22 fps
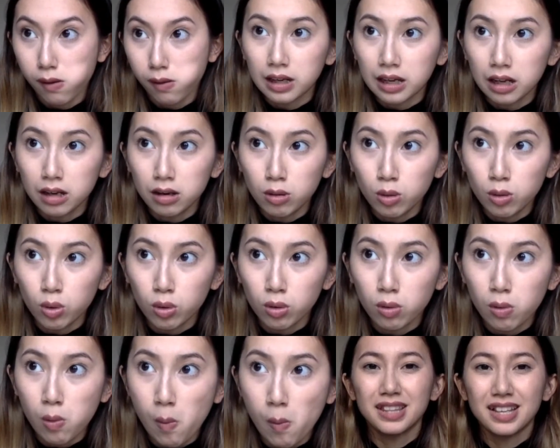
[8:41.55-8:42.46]

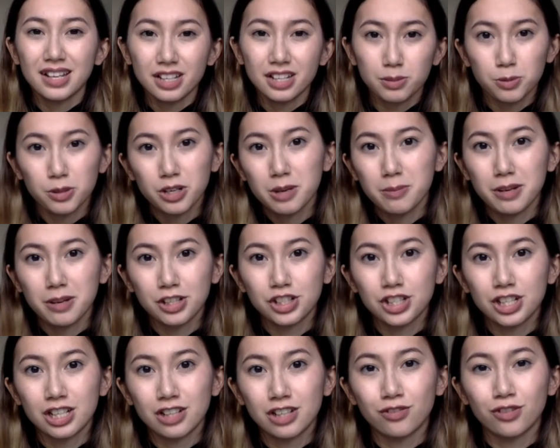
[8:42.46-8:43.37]
Hello. That is pretty
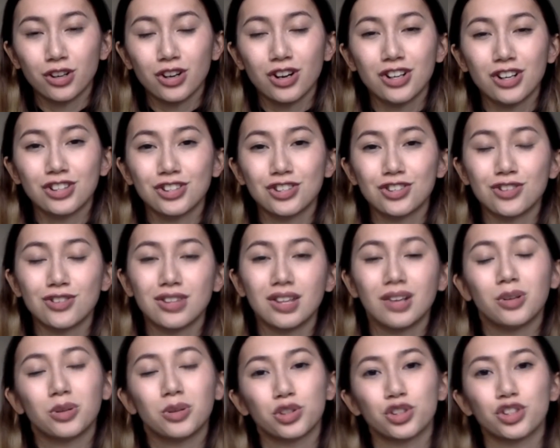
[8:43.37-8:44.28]
much it in regards to the
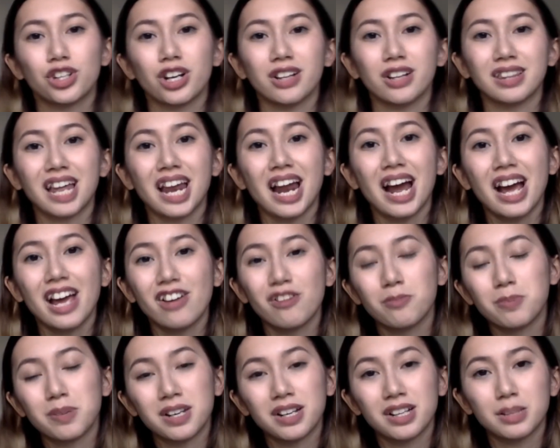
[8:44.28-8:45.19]
culture shock that I
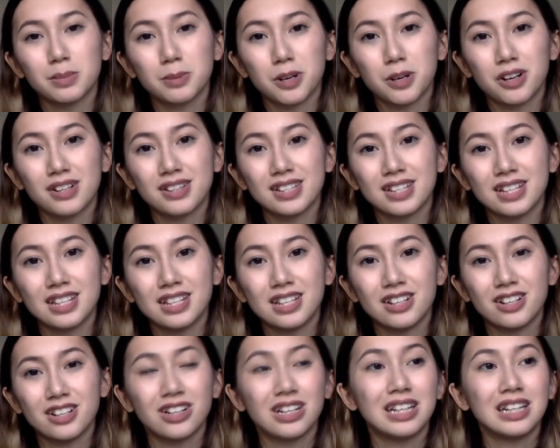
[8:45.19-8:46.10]
have been experiencing
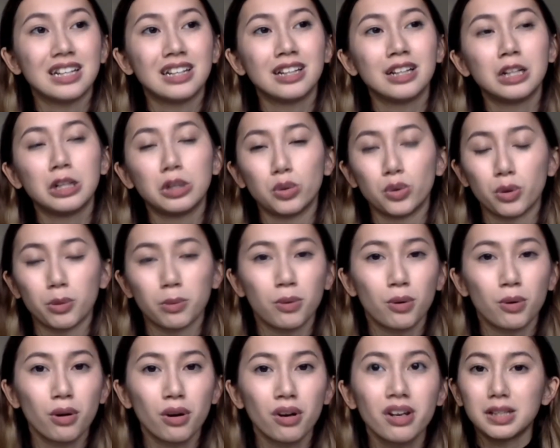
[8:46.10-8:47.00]
here in
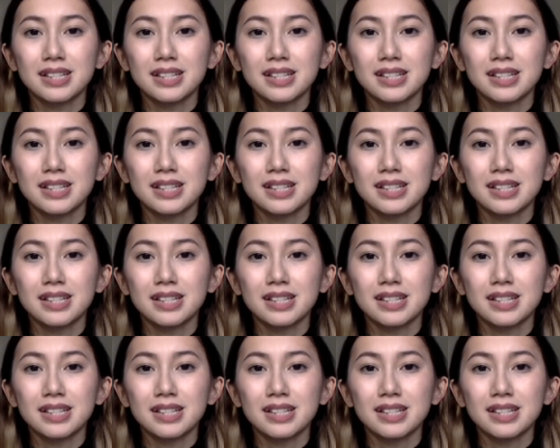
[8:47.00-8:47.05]
Lüneburg.